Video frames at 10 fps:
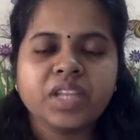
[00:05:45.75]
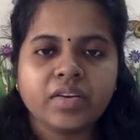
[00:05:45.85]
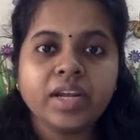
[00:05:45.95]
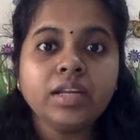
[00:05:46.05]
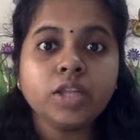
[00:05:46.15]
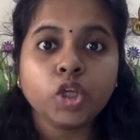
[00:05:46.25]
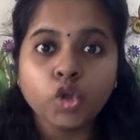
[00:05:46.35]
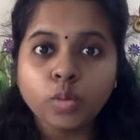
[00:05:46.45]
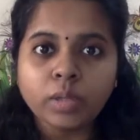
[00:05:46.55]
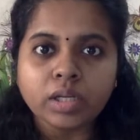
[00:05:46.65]
right, the
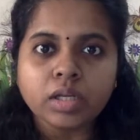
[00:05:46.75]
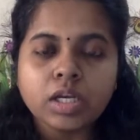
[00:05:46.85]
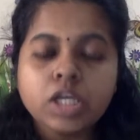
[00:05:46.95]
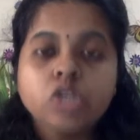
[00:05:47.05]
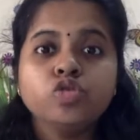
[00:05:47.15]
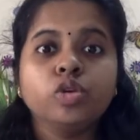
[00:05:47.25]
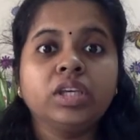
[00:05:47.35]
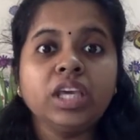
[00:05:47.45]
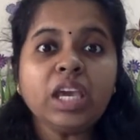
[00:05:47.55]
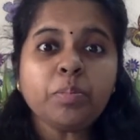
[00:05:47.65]
human, so
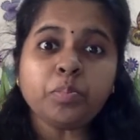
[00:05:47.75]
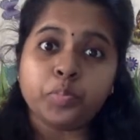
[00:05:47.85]
he